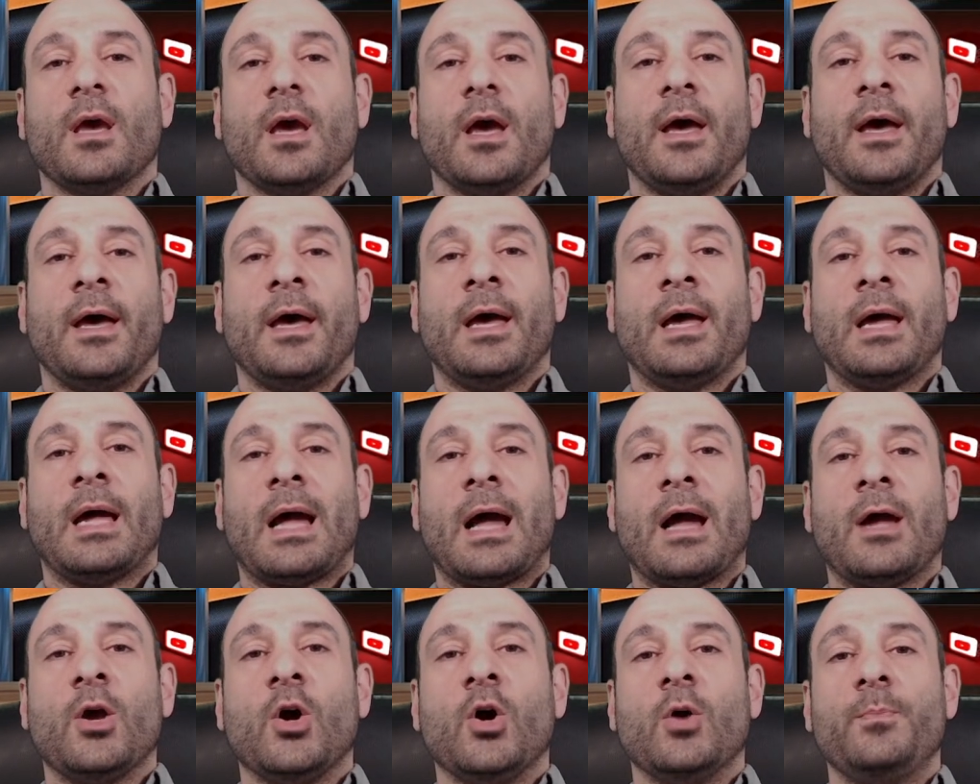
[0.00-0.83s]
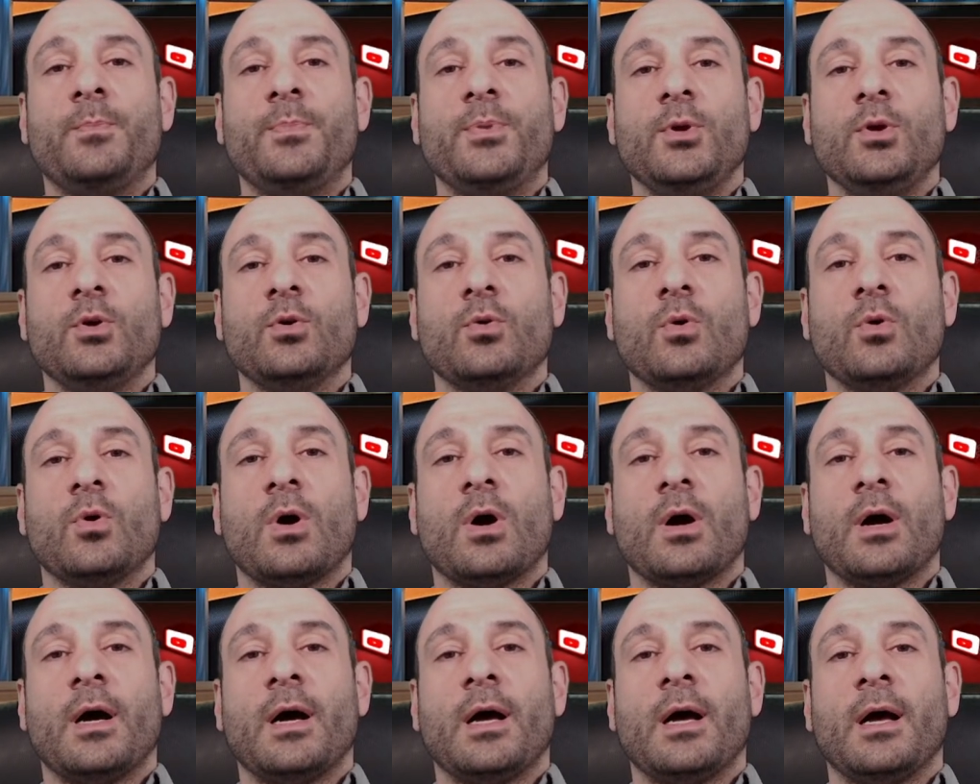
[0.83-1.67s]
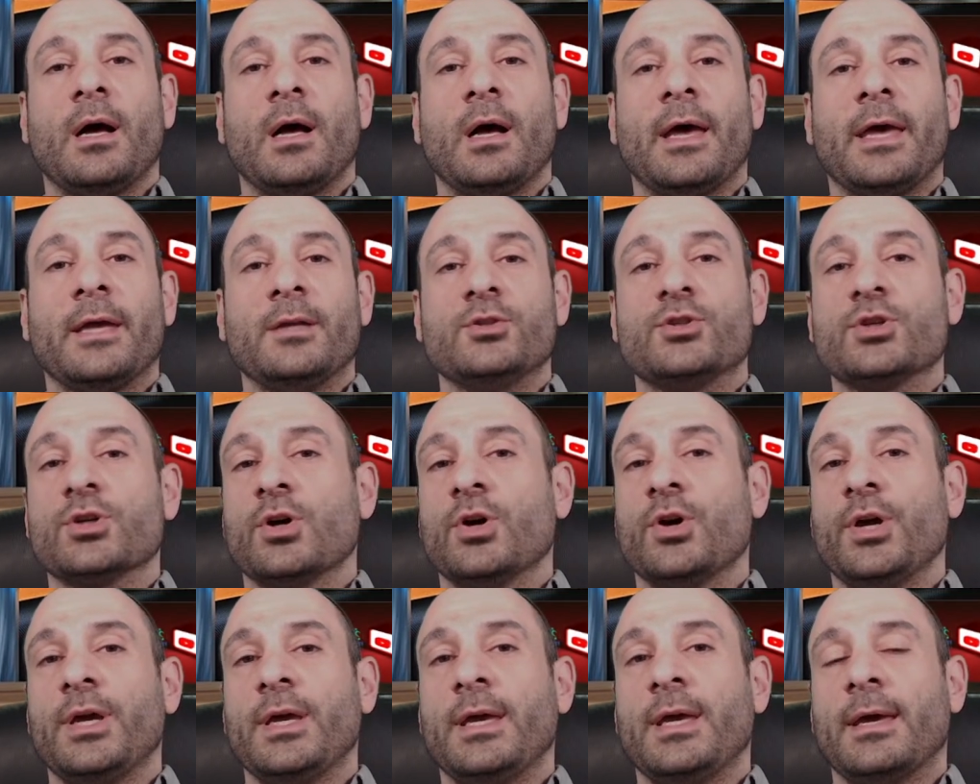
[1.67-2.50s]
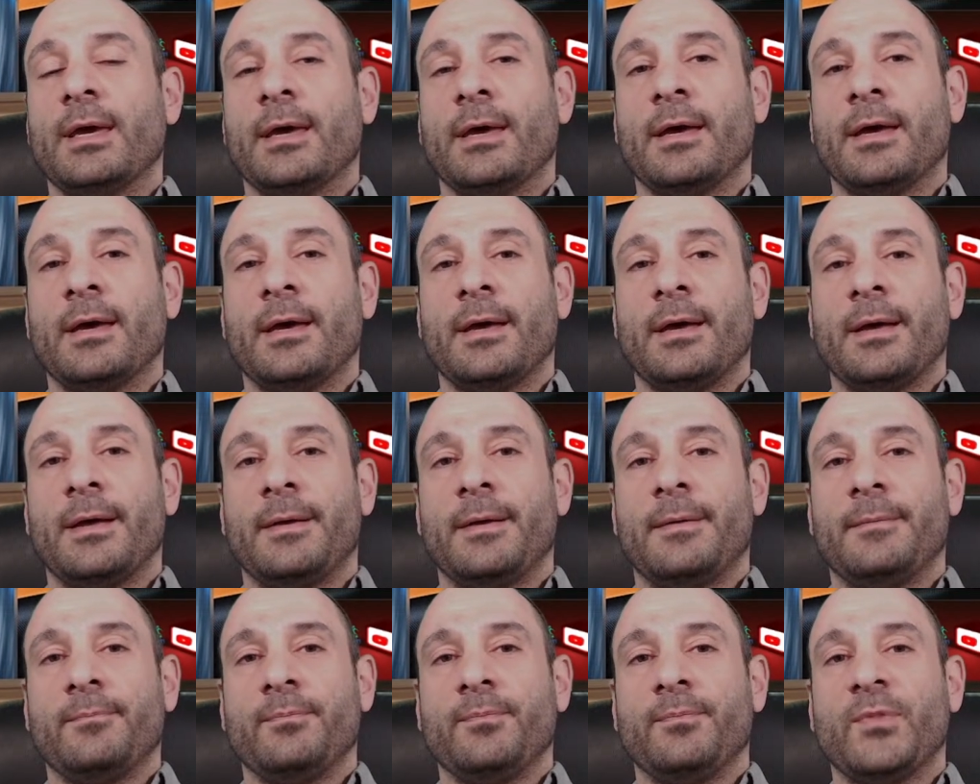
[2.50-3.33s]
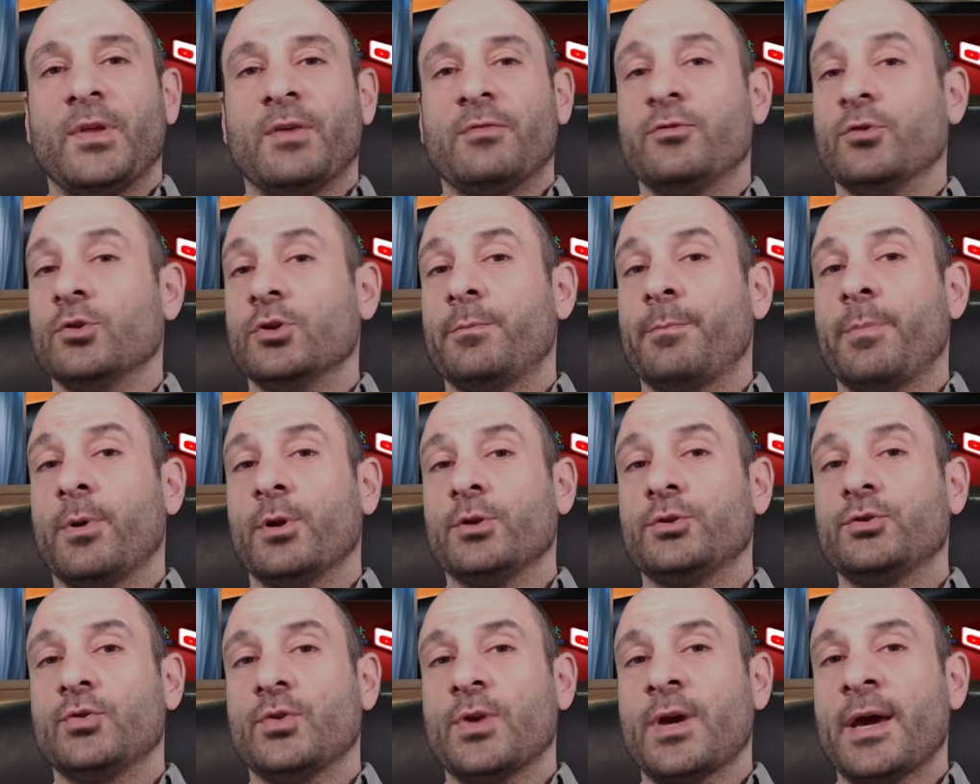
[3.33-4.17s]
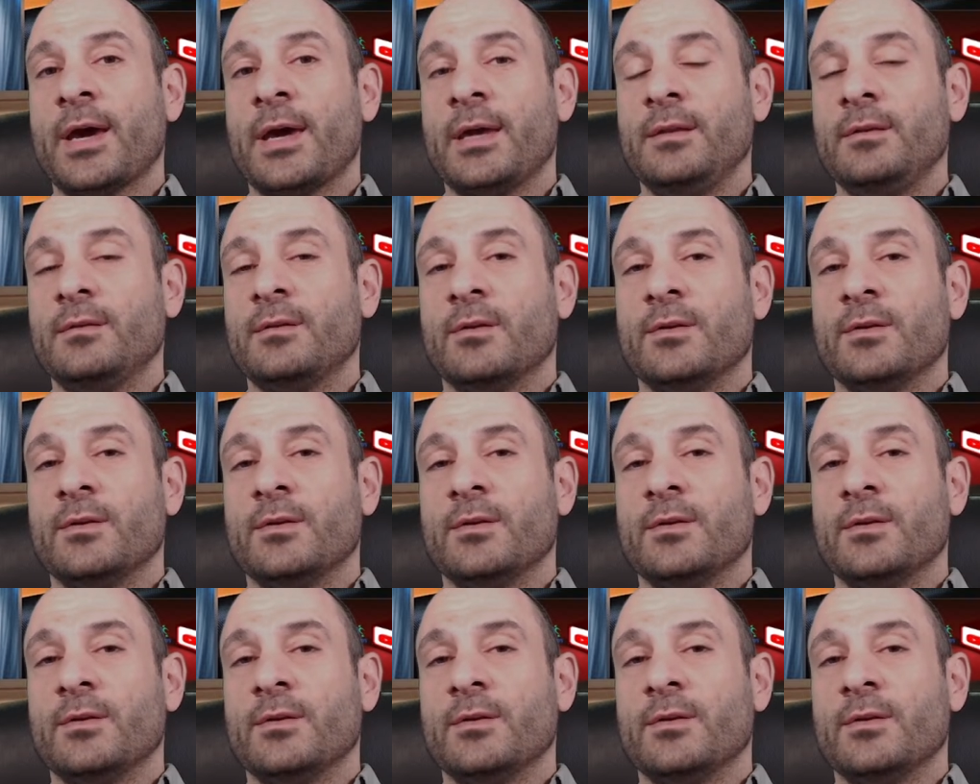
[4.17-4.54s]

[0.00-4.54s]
I hope you enjoy the football tonight.